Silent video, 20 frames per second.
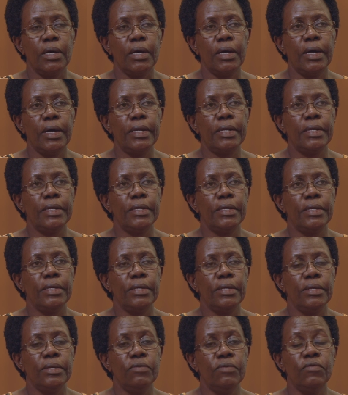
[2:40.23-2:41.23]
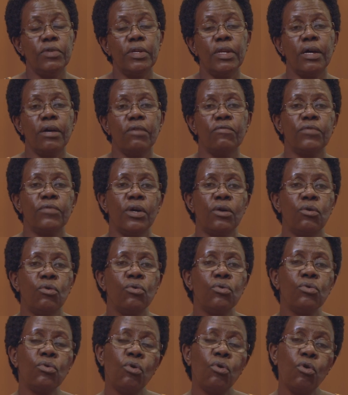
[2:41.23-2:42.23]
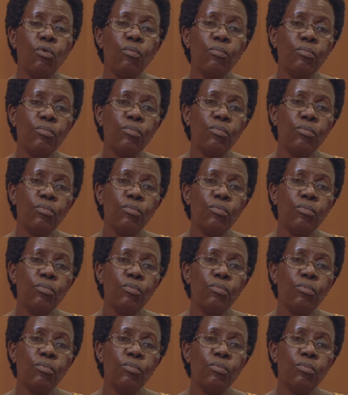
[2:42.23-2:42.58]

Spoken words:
and you even have your own home.